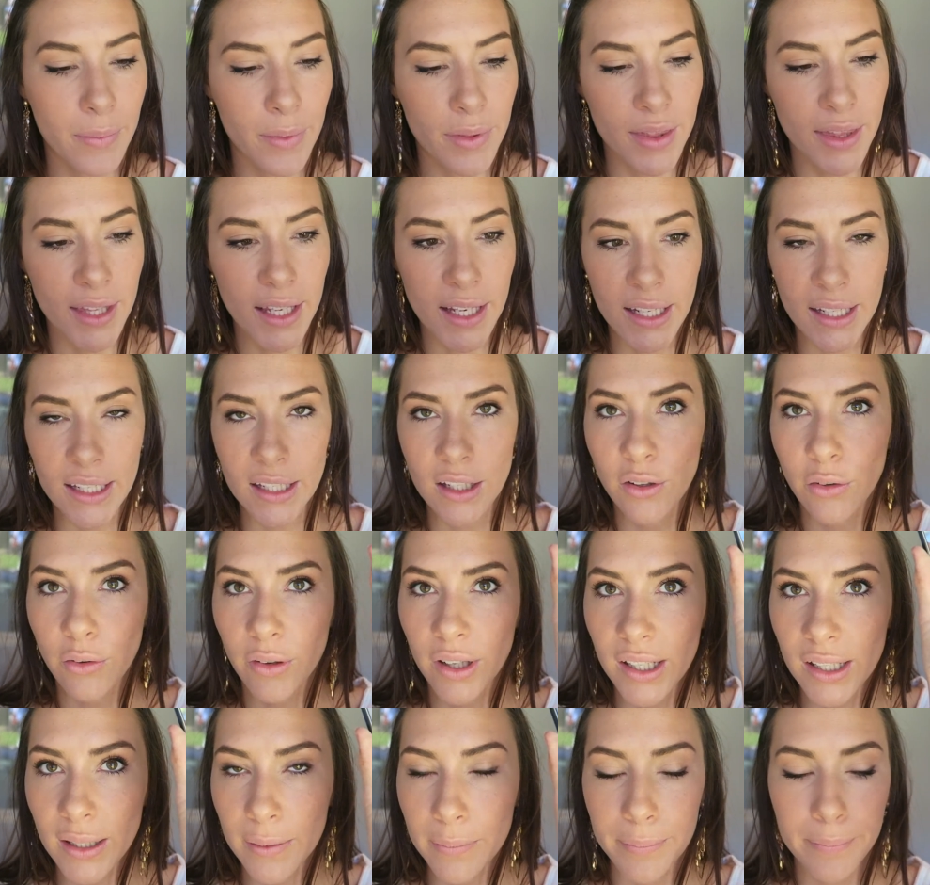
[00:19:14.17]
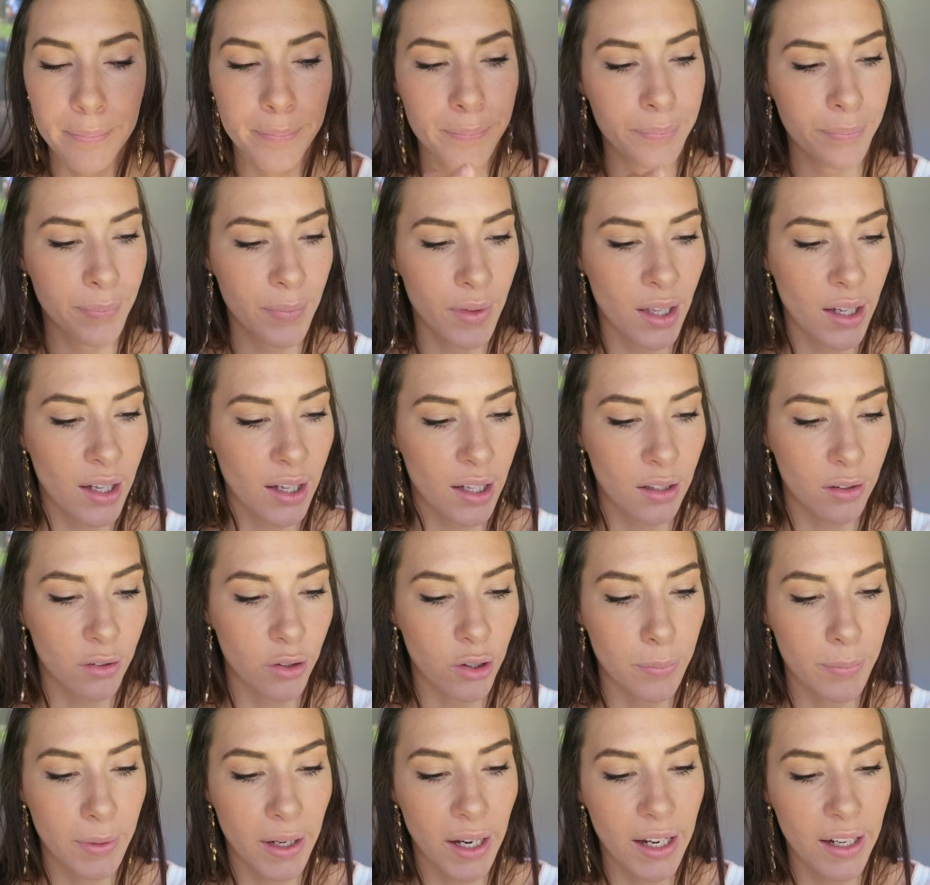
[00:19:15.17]
the cream
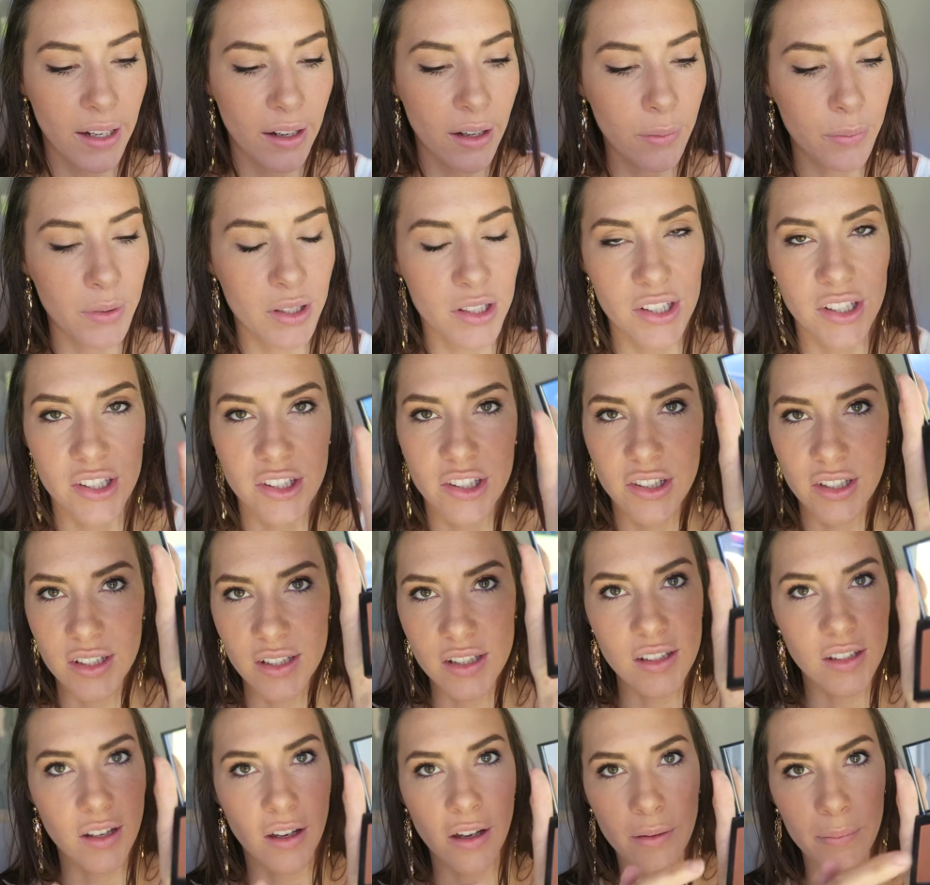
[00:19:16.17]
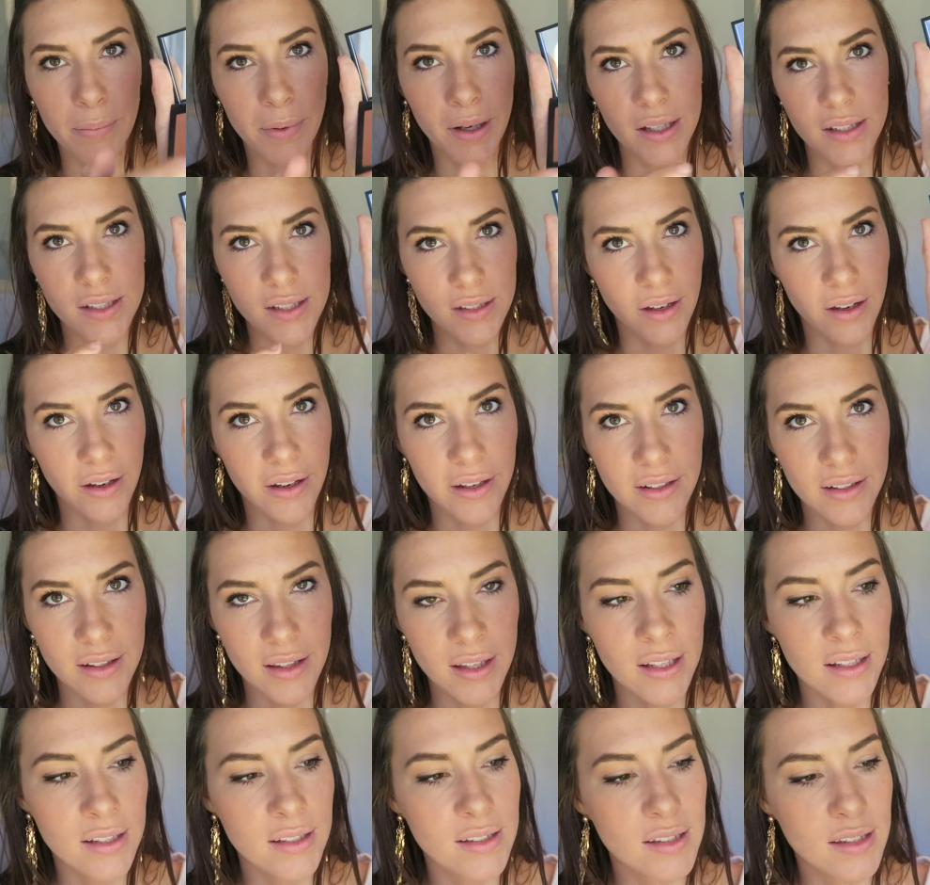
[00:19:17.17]
illuminator, which is just side by side
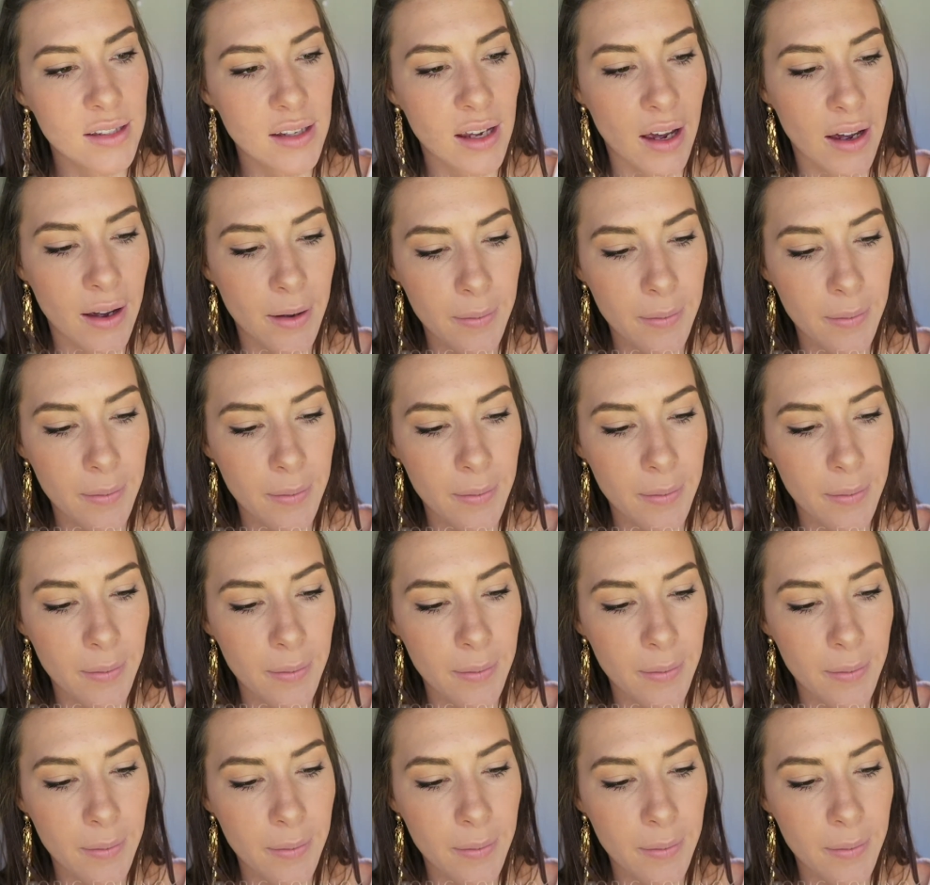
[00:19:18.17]
this